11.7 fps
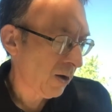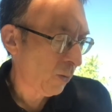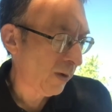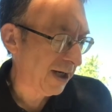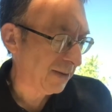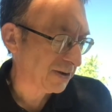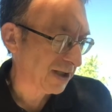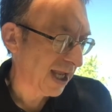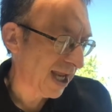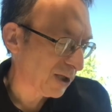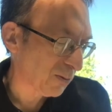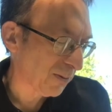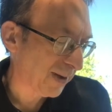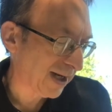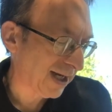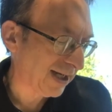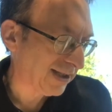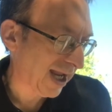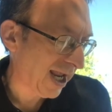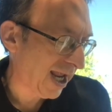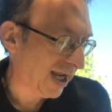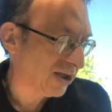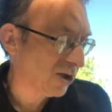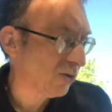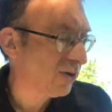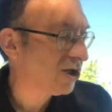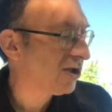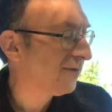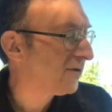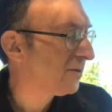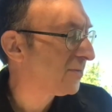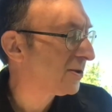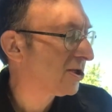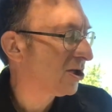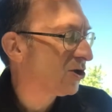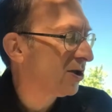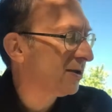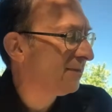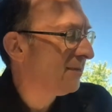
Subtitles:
William's legs were beginning to ache, so he shifted position.